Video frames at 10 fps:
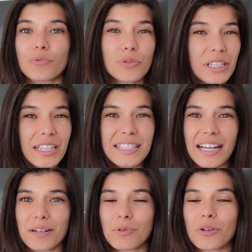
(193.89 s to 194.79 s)
really
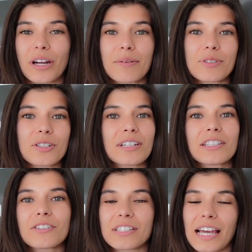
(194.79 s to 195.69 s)
terrible cramps during
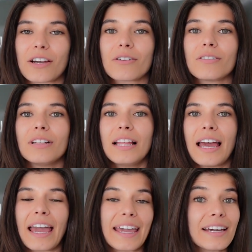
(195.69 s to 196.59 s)
their cycle,
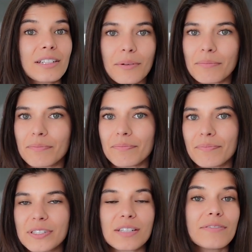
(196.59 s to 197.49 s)
and
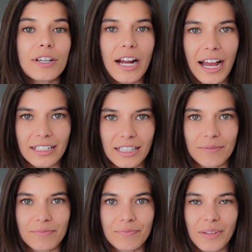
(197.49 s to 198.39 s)
severe acne.